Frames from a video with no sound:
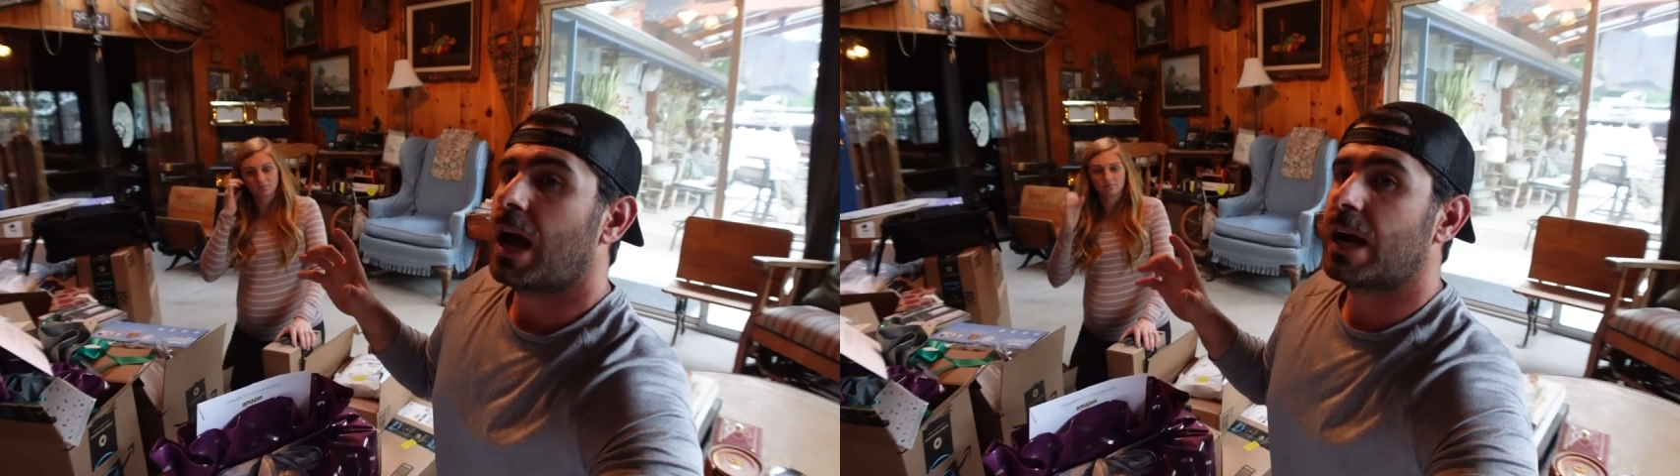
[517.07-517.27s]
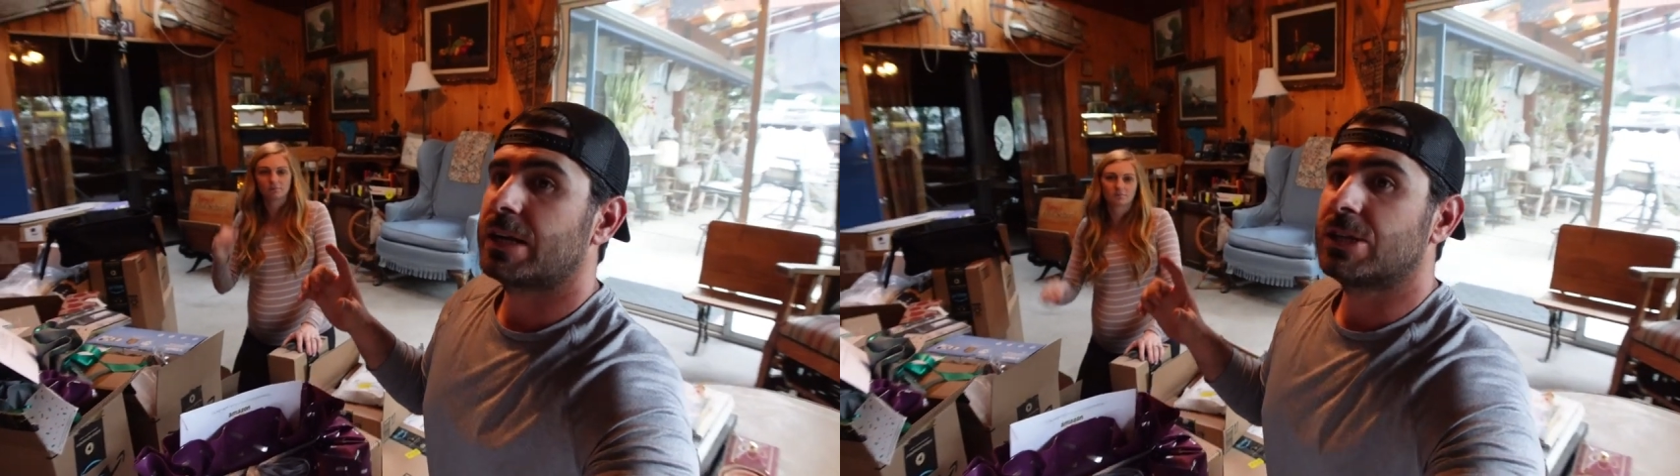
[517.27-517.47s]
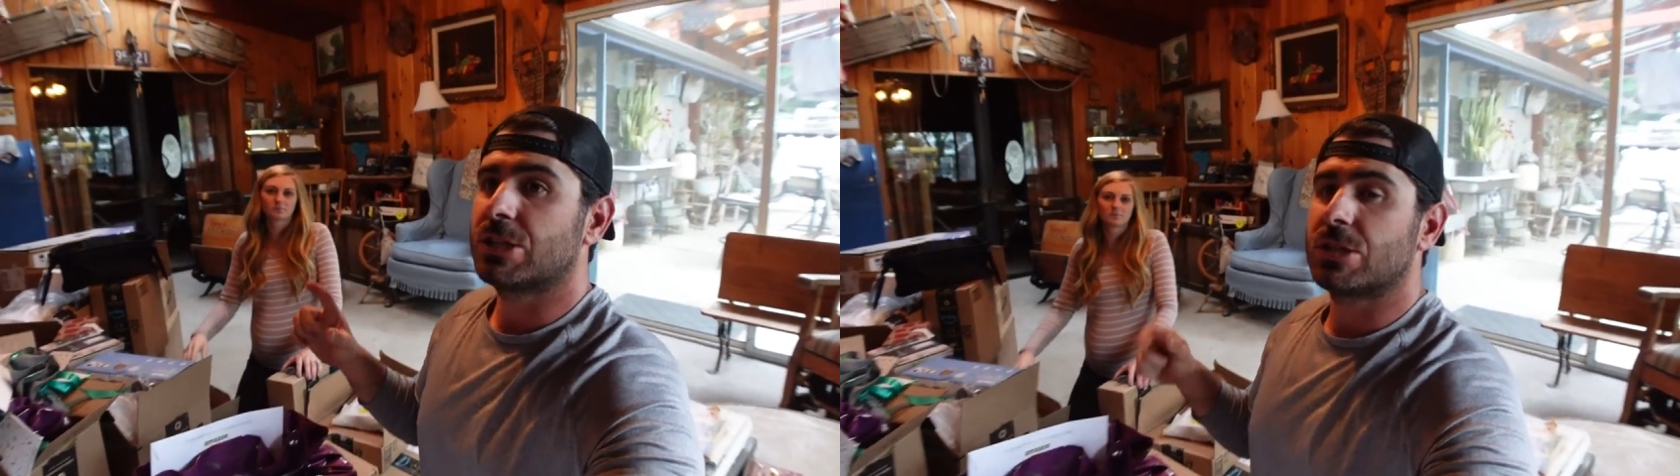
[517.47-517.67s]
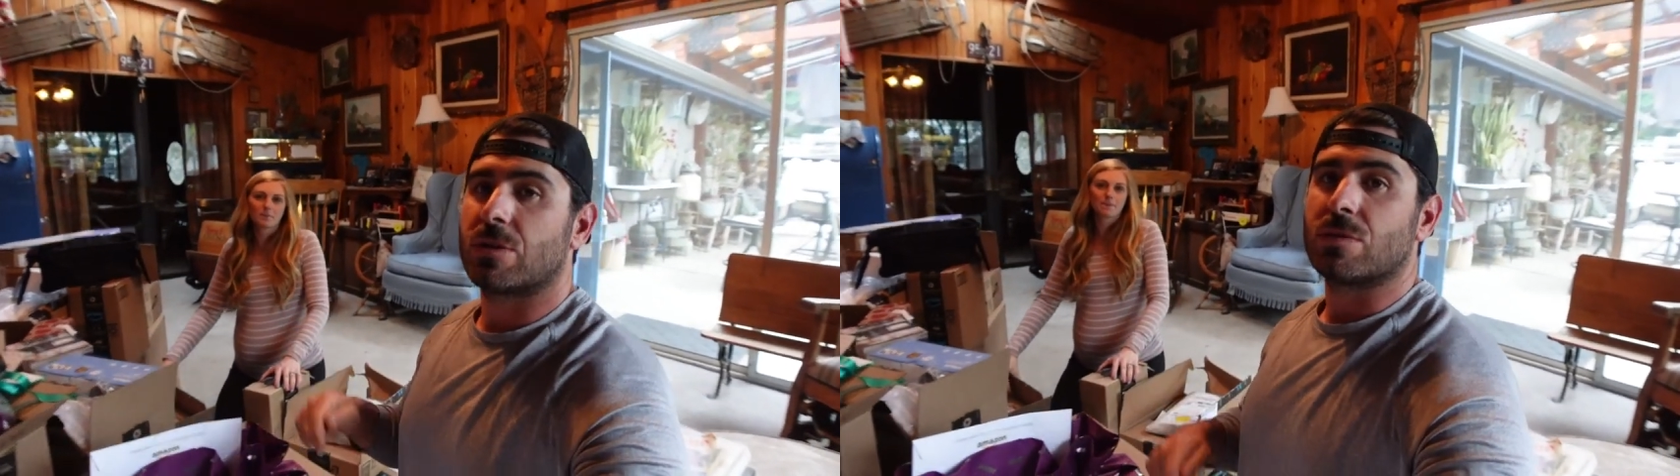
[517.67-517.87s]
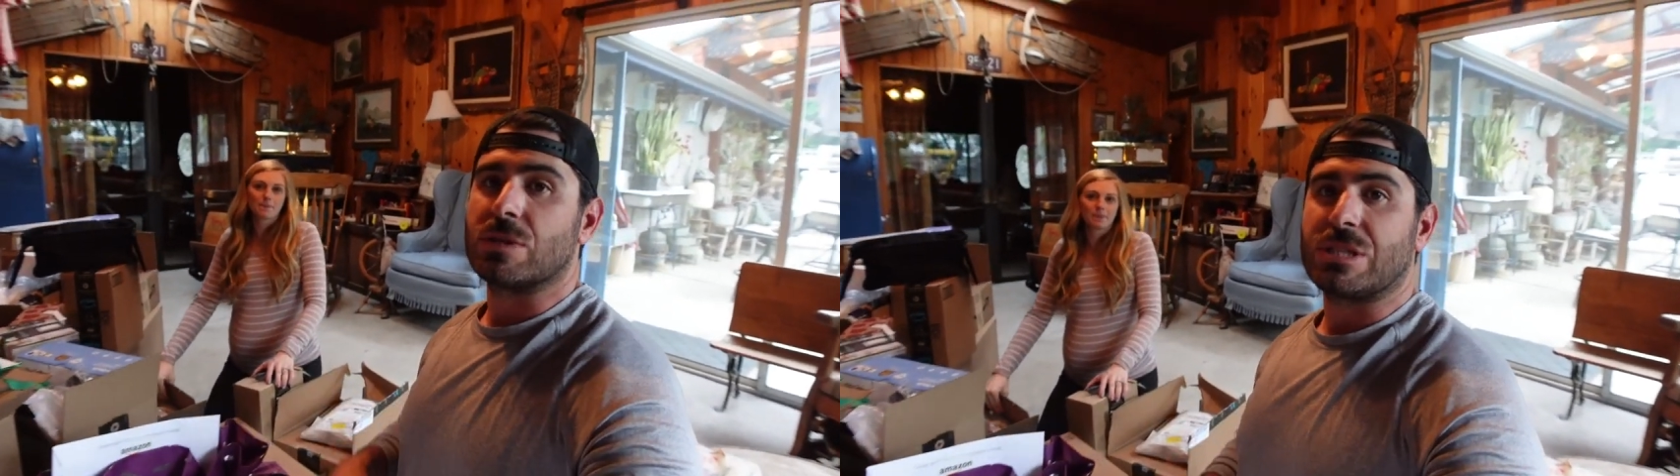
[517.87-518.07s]
I just
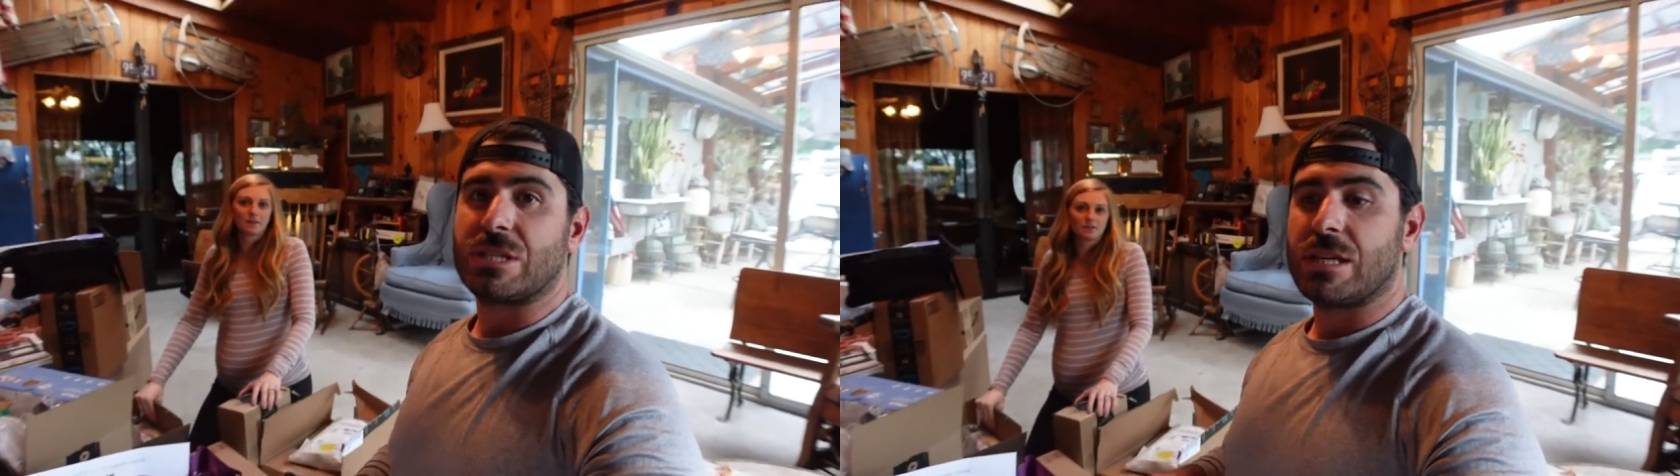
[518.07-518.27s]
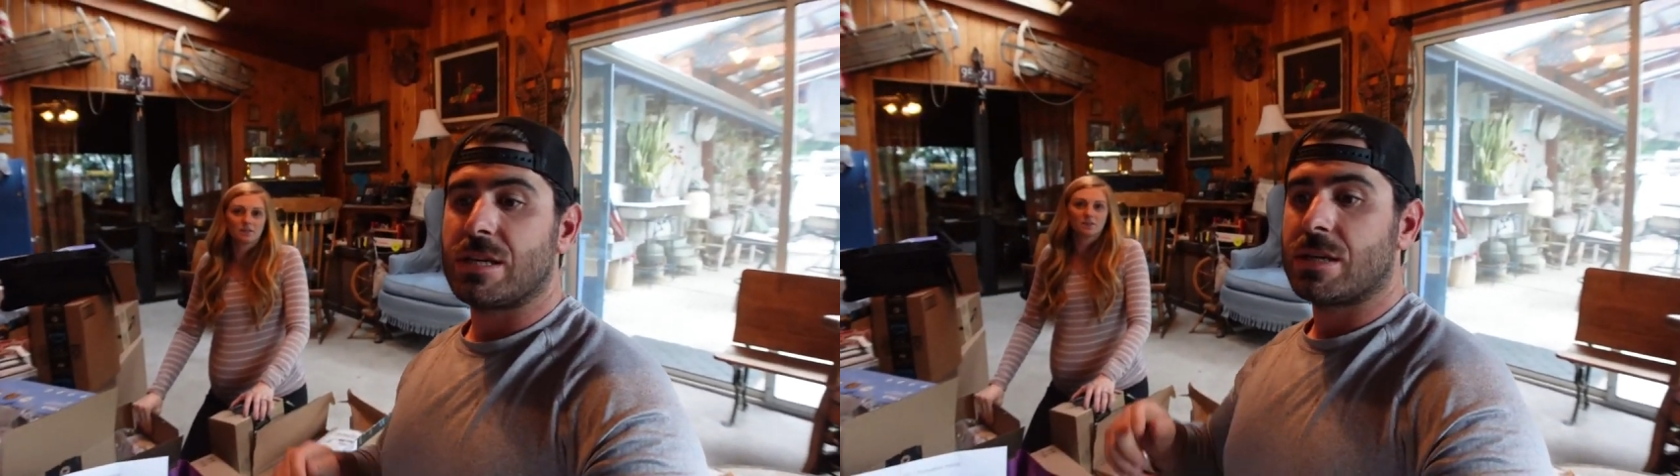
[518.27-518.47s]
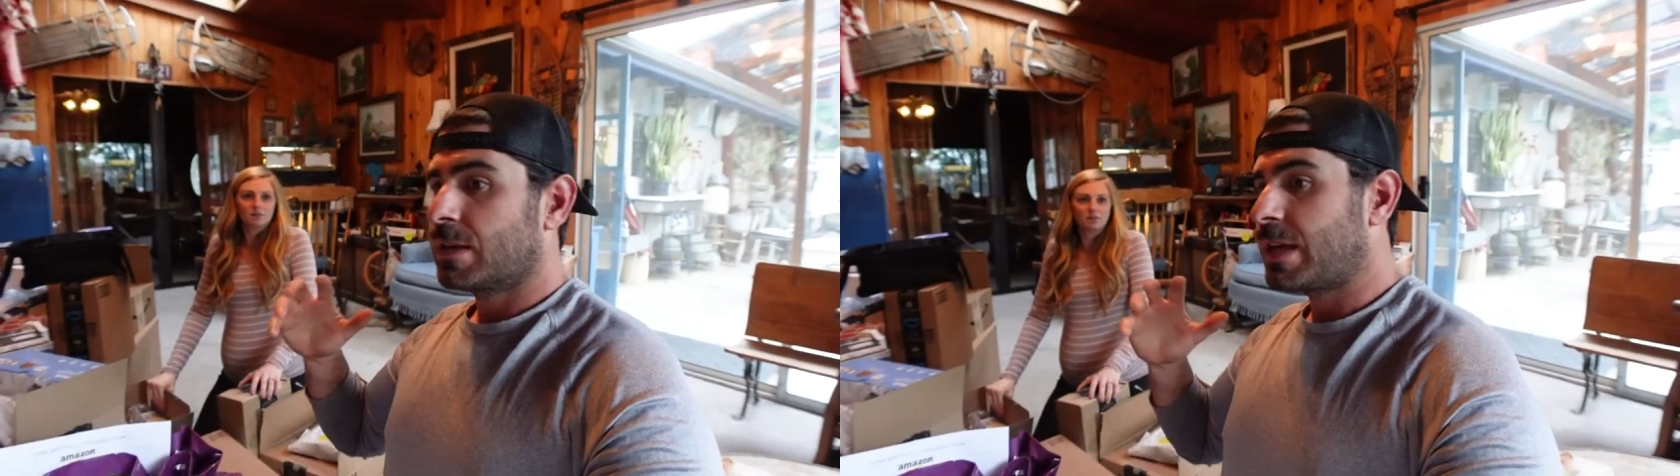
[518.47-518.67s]
don't see